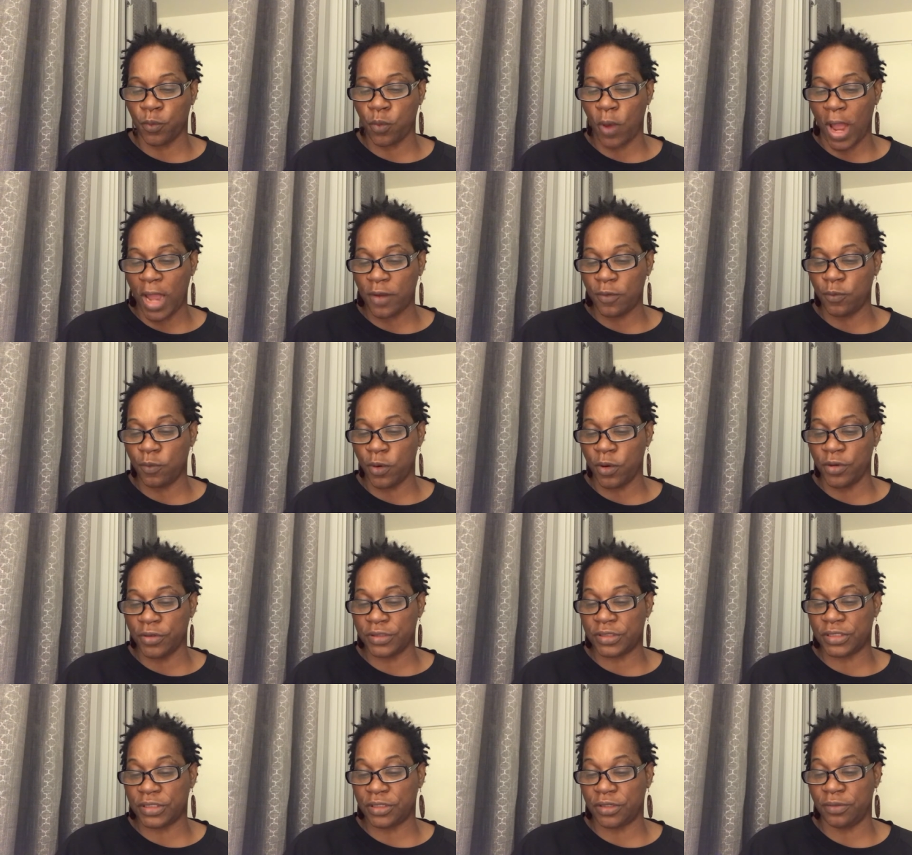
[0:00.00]
right
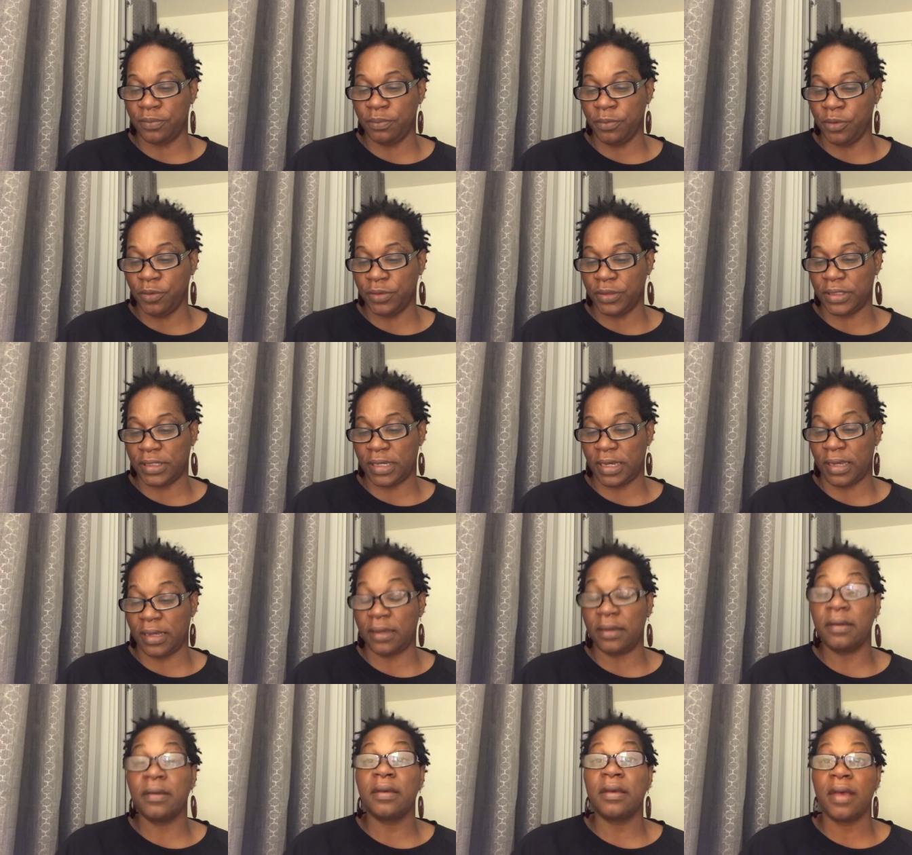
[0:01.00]
words to
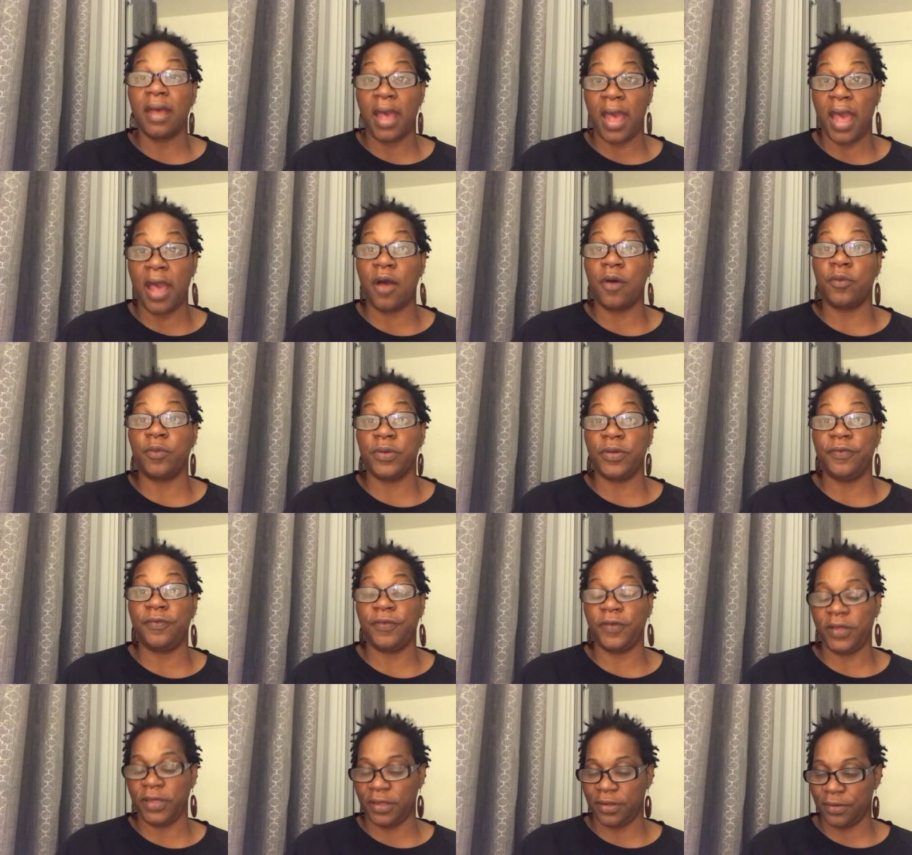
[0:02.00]
communicate how we
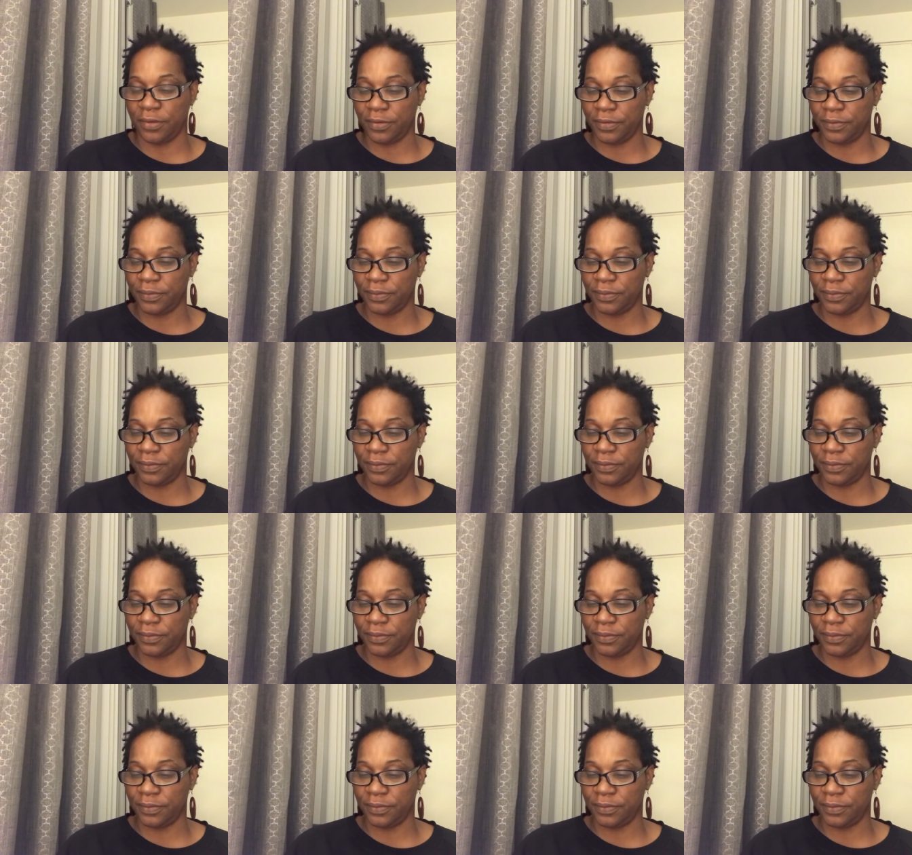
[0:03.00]
feel.